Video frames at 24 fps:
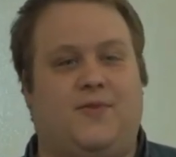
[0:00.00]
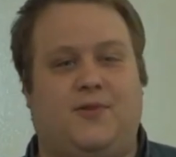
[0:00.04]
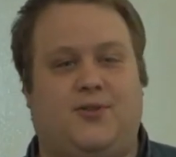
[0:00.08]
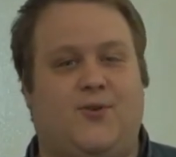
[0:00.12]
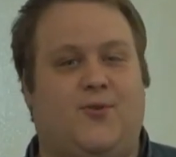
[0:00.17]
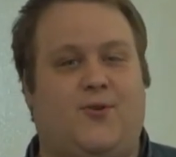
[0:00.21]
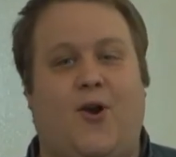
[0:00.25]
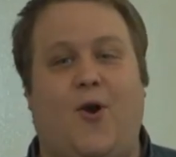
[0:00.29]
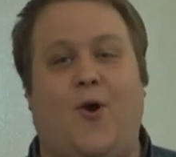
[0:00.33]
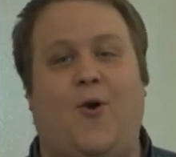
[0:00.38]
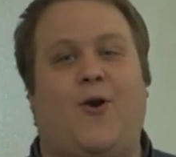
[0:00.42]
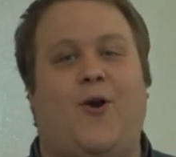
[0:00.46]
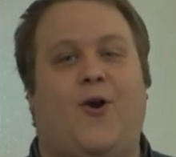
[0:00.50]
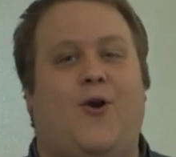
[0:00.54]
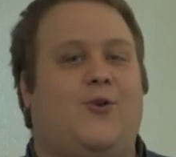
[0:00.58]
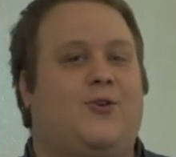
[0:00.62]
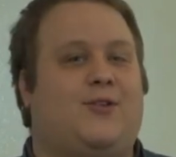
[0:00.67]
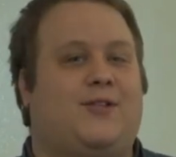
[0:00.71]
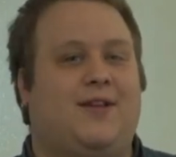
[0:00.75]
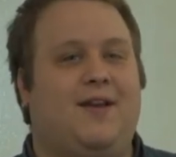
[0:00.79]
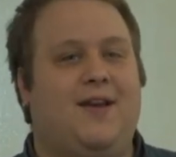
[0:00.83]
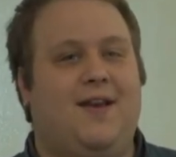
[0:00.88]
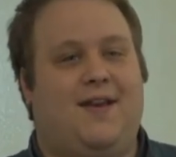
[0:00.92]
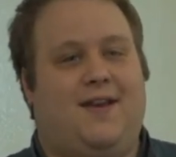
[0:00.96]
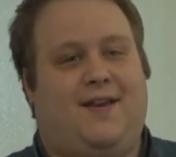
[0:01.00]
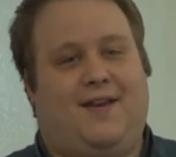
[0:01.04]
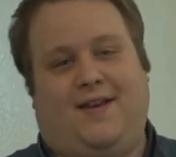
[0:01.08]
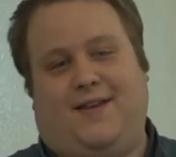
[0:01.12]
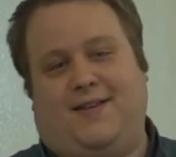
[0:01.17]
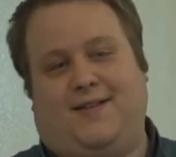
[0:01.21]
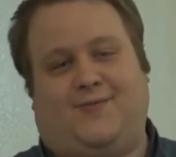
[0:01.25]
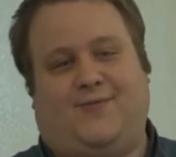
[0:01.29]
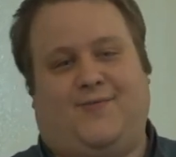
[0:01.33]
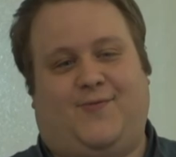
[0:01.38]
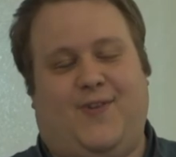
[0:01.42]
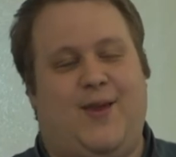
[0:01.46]
So Kokkos
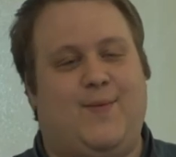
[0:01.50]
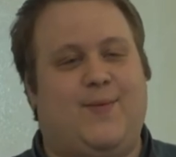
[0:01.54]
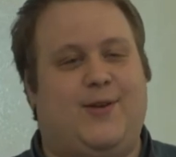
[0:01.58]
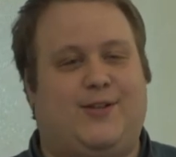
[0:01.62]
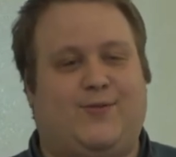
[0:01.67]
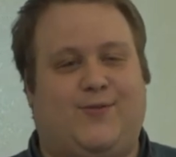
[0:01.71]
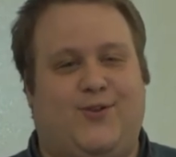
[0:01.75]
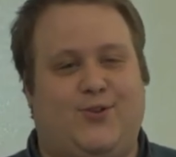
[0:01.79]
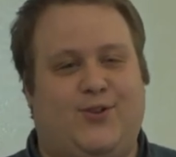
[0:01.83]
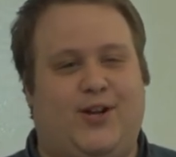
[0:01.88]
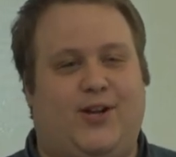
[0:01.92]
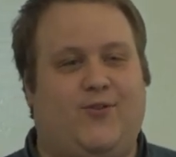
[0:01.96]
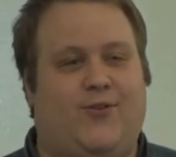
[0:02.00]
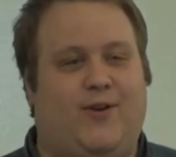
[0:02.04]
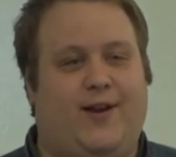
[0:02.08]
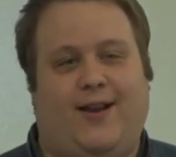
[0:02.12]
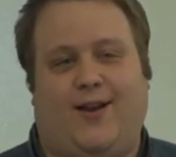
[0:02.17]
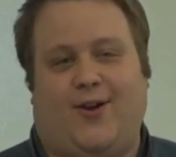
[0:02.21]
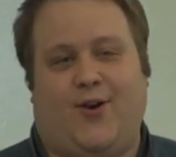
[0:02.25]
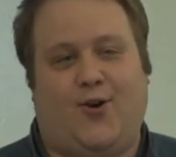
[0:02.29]
is famous for generating